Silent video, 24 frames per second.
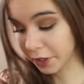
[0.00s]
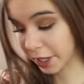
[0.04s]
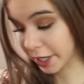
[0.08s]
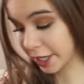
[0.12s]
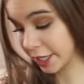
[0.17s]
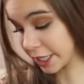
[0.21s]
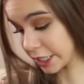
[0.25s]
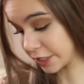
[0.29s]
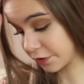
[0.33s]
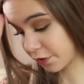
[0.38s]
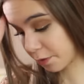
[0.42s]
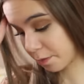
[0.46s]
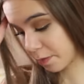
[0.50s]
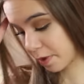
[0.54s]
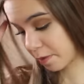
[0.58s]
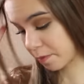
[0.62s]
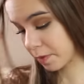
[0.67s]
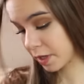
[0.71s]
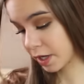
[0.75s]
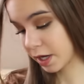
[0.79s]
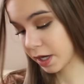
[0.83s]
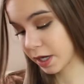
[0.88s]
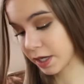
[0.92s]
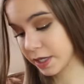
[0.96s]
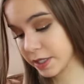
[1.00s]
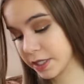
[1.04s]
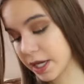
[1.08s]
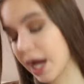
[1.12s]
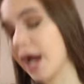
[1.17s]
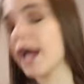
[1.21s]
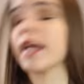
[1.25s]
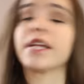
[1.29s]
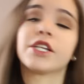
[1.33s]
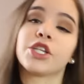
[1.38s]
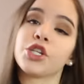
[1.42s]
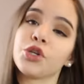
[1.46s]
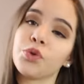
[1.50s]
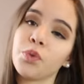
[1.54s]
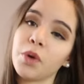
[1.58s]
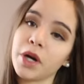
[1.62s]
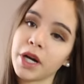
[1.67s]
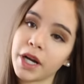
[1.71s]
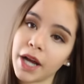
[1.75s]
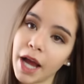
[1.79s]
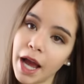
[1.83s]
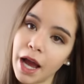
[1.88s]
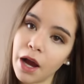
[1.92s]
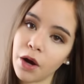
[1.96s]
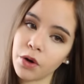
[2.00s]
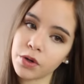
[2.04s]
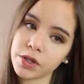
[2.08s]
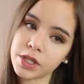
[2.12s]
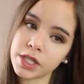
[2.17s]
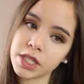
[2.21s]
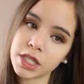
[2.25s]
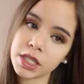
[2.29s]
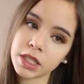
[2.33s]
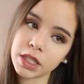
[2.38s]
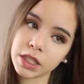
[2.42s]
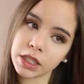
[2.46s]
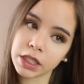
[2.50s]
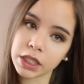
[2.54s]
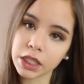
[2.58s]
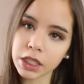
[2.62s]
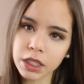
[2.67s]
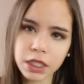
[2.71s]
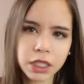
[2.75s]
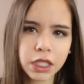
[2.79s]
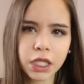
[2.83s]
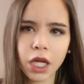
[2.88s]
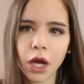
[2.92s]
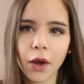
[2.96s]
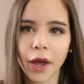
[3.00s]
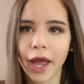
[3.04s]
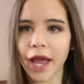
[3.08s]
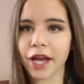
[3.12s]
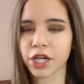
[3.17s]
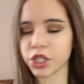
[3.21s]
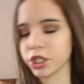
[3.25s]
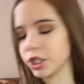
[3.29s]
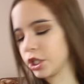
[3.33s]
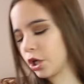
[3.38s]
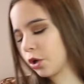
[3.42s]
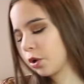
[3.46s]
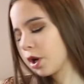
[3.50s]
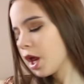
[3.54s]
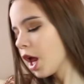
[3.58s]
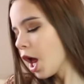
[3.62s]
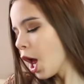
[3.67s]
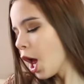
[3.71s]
of leggings from them because I do work out. No, I actually don't.